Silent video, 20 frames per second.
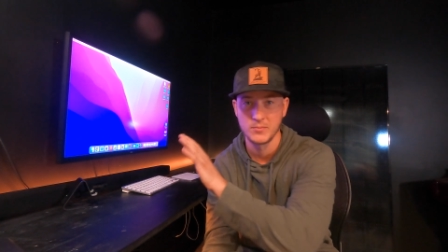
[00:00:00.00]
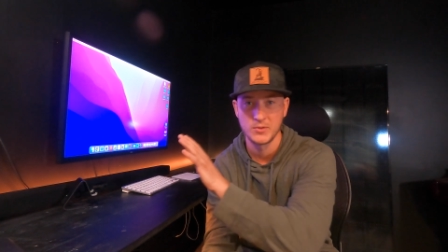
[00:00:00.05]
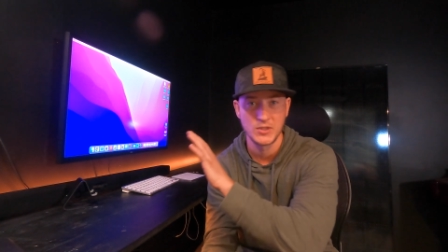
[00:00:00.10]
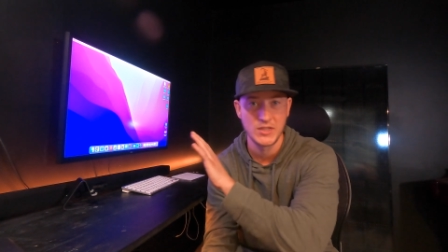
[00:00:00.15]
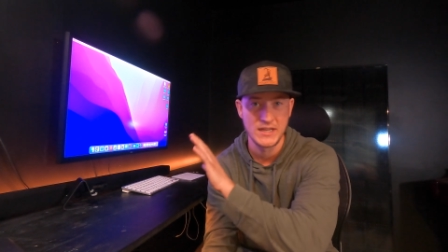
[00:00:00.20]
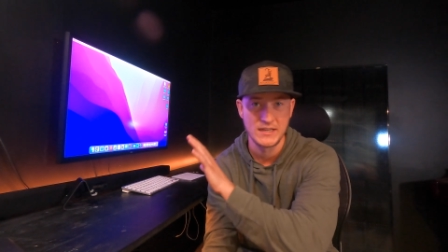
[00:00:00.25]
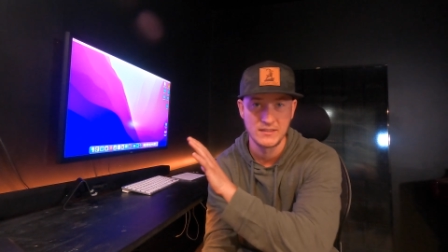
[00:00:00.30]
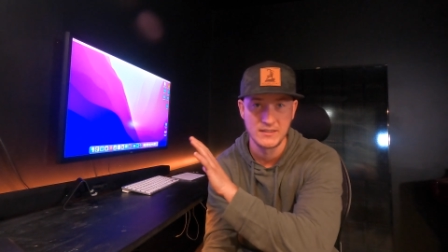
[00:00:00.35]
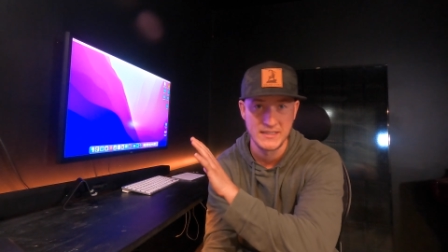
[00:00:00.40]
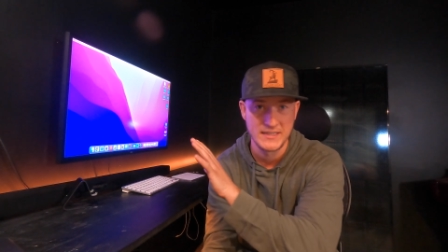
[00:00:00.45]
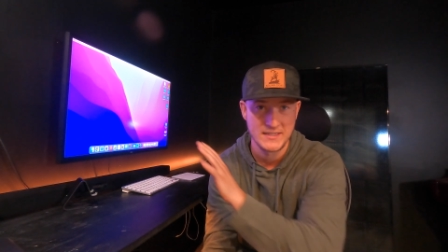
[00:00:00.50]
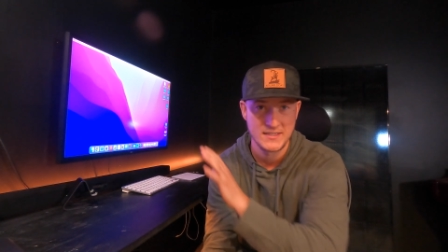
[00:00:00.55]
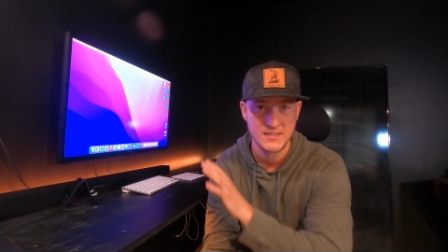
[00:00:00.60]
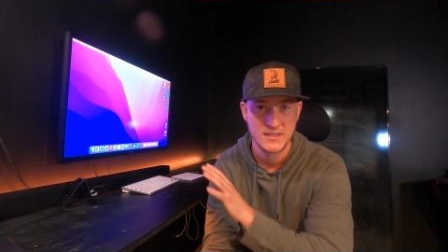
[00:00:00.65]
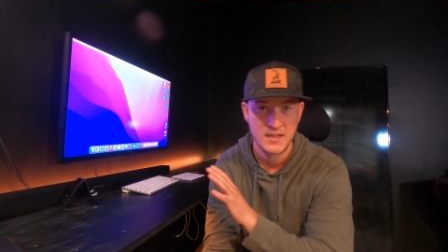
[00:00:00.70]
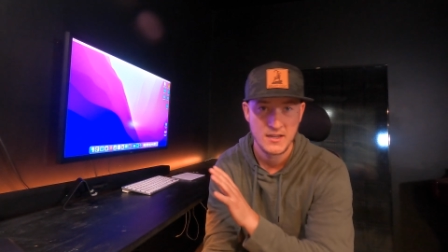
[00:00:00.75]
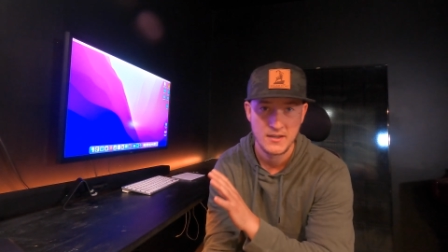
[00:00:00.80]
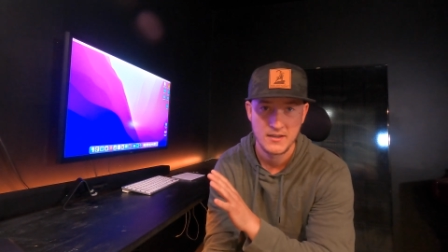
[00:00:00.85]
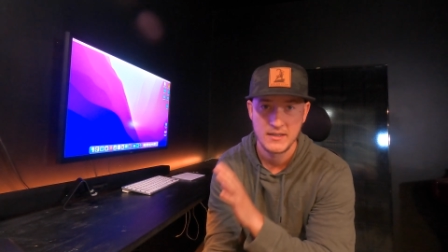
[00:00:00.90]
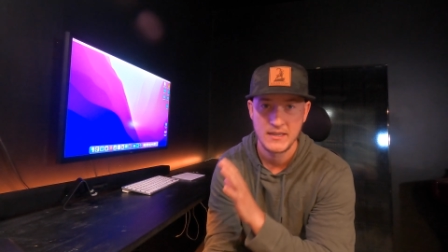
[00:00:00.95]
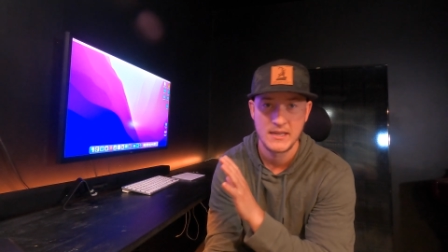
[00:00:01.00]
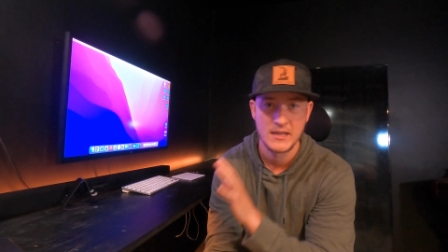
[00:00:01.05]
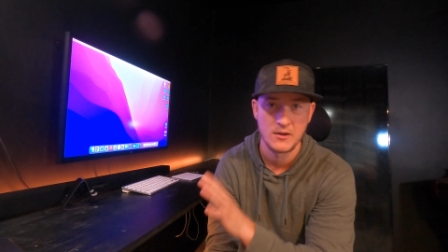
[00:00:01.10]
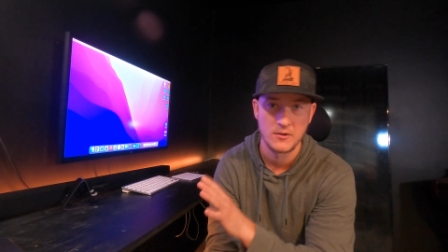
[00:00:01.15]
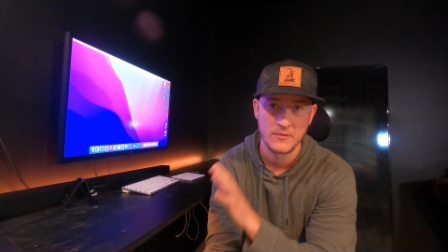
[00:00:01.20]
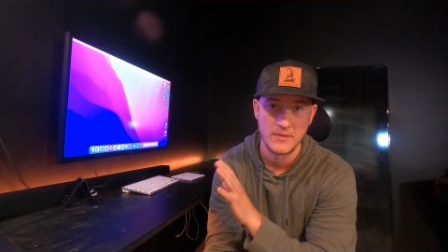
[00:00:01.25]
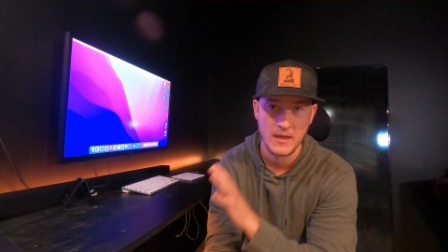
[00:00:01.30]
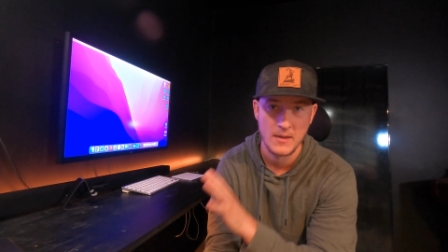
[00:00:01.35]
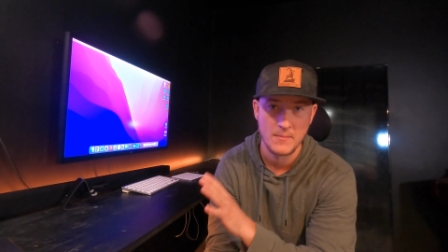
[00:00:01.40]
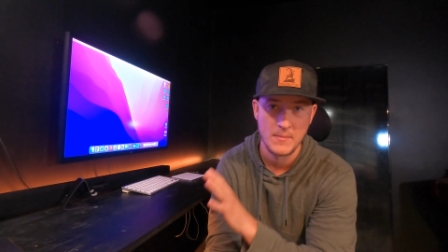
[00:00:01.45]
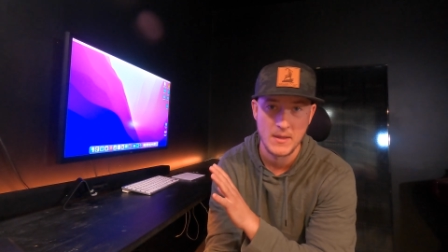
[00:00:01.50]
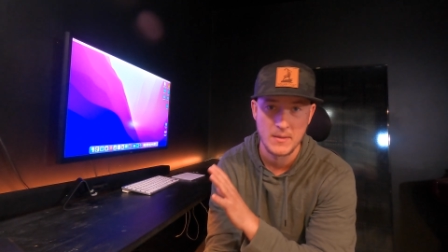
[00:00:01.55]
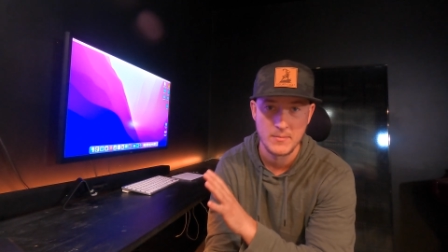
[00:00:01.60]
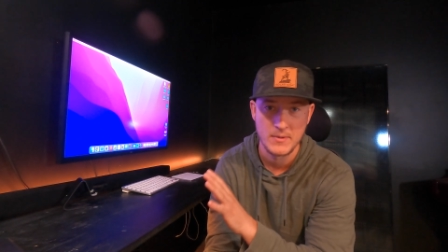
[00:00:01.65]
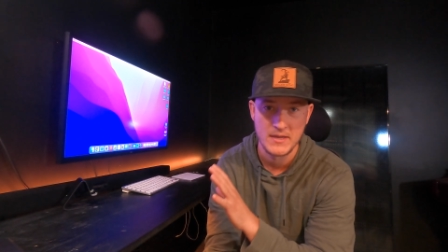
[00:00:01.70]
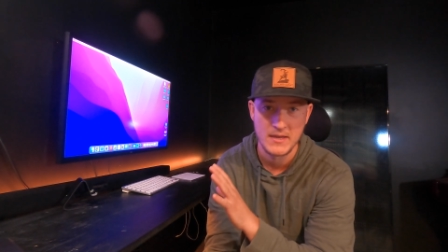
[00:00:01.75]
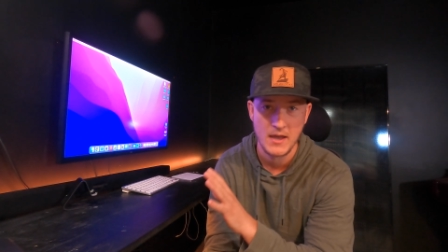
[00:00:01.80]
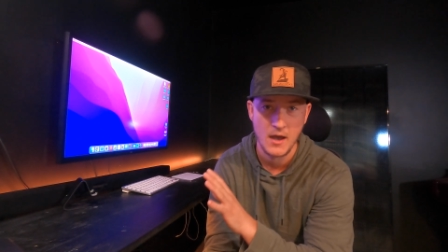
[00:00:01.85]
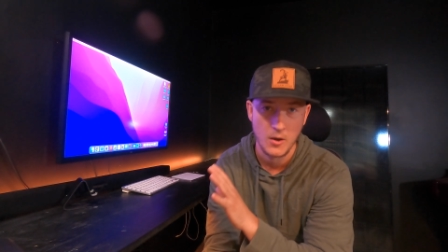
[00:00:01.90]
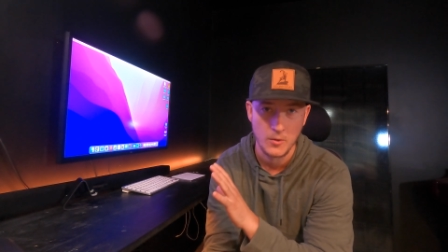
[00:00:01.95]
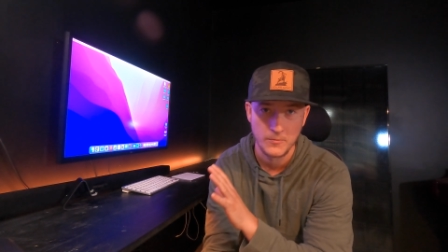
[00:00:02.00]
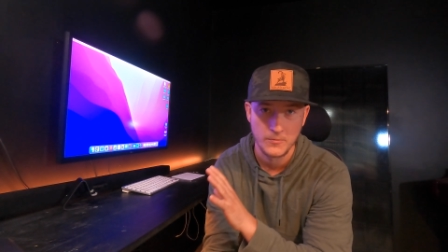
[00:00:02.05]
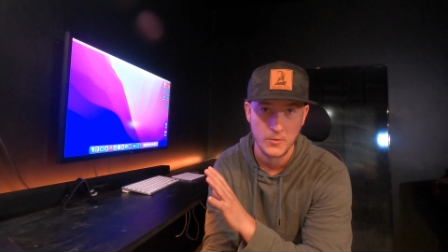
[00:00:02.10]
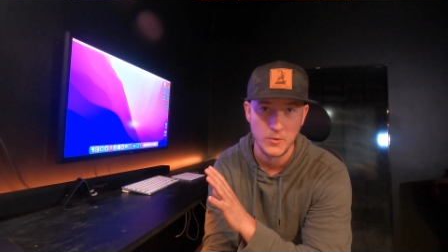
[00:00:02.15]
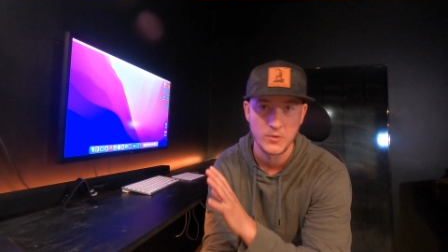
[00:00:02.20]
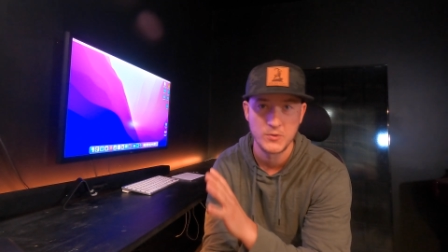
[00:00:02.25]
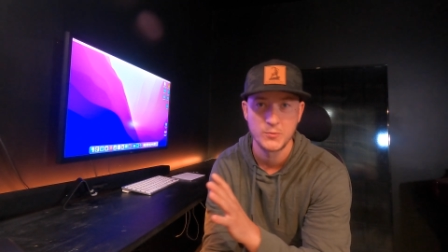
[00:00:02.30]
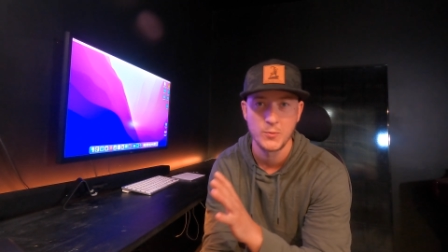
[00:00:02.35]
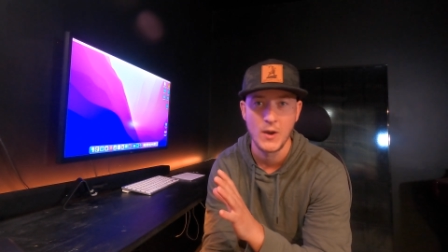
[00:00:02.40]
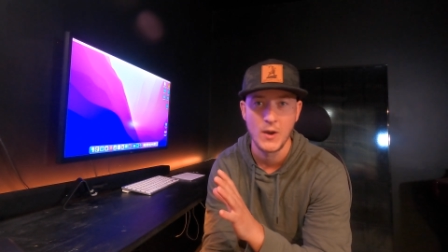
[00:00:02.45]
playlists here that may be helpful as